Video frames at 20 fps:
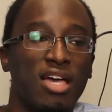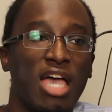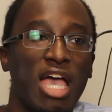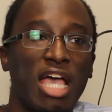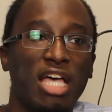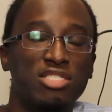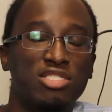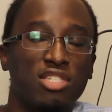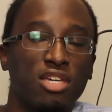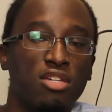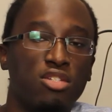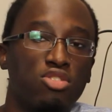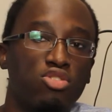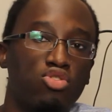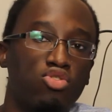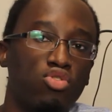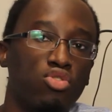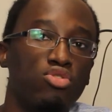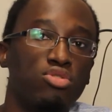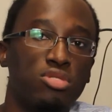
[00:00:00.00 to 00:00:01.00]
It's a
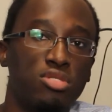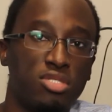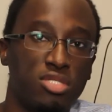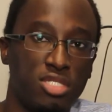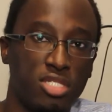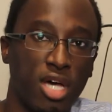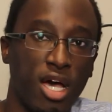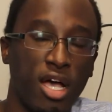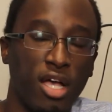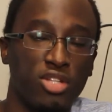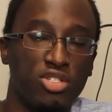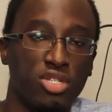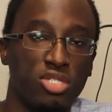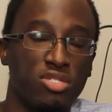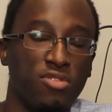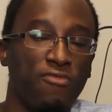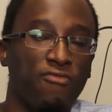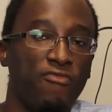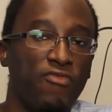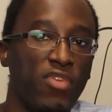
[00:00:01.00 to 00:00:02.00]
good touch.
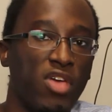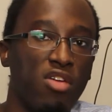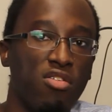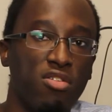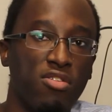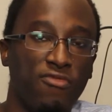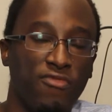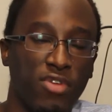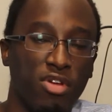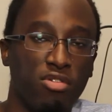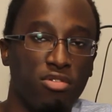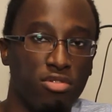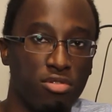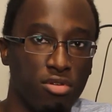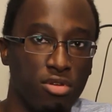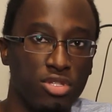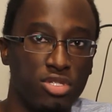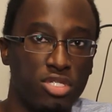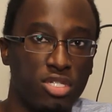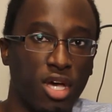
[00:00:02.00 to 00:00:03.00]
It's a very, very
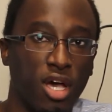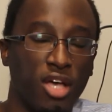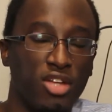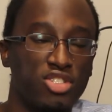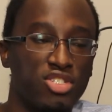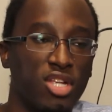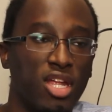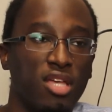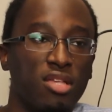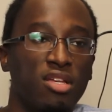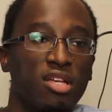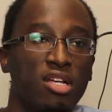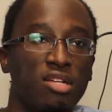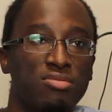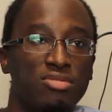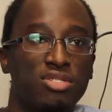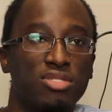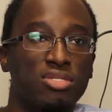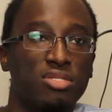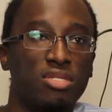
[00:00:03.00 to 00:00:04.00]
good touch.
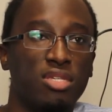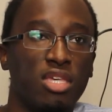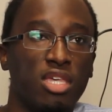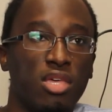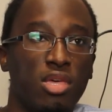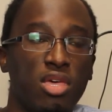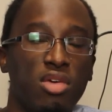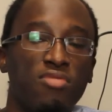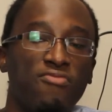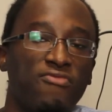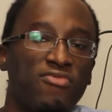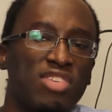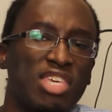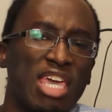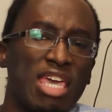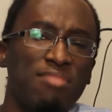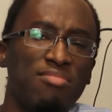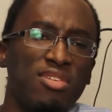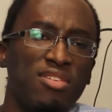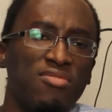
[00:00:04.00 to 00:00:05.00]
It
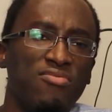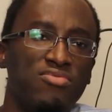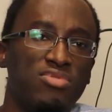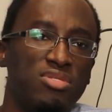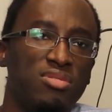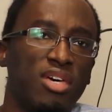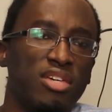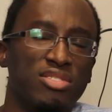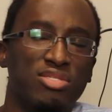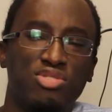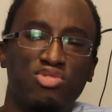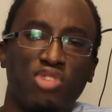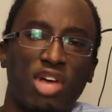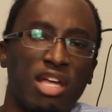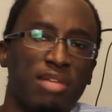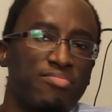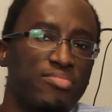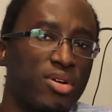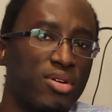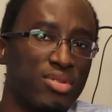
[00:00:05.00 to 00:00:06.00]
gave me like
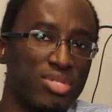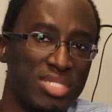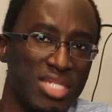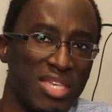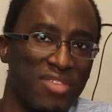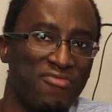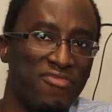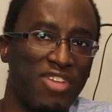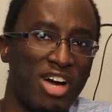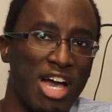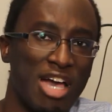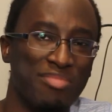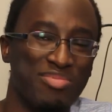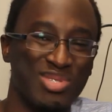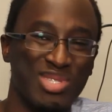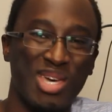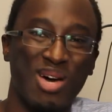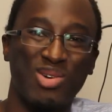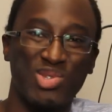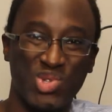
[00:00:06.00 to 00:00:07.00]
Dragon Ball Z vibes,
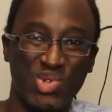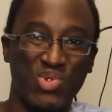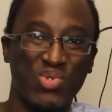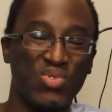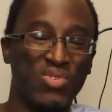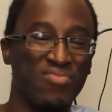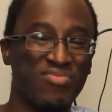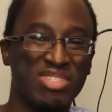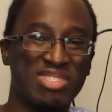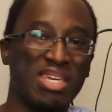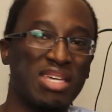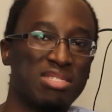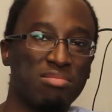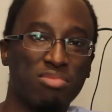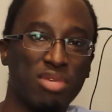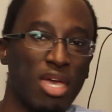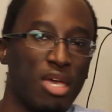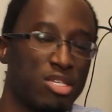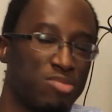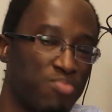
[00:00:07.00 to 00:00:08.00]
and that was cool. It's not
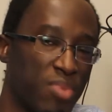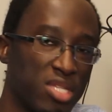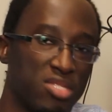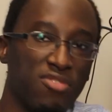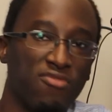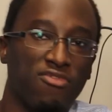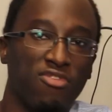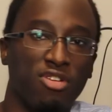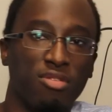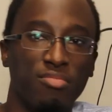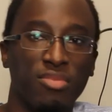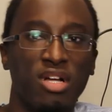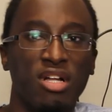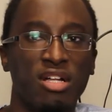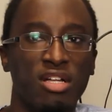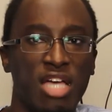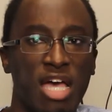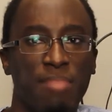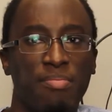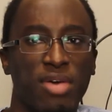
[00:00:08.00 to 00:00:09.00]
something I expected from
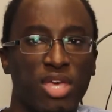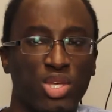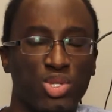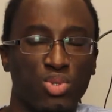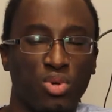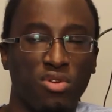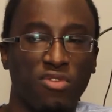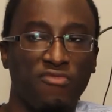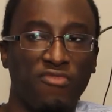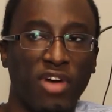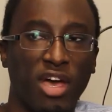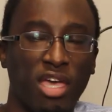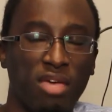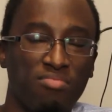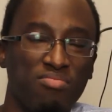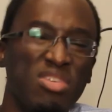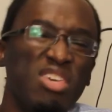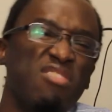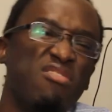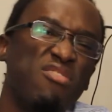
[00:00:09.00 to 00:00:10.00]
a Megazord
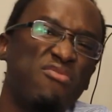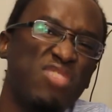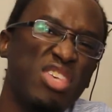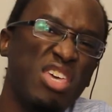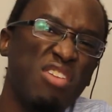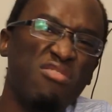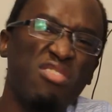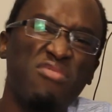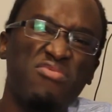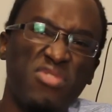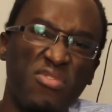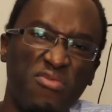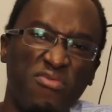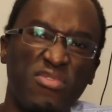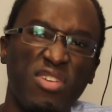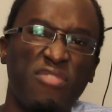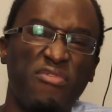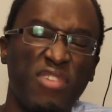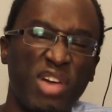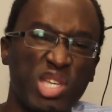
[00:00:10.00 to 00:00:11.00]
fight, even if the
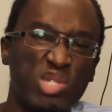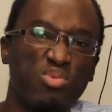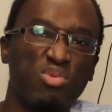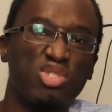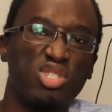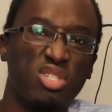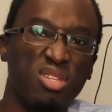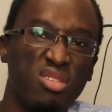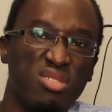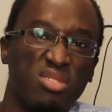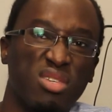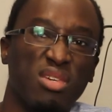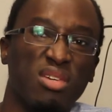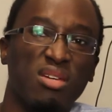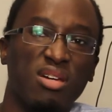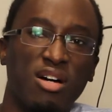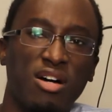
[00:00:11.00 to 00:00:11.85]
effects were cheesy.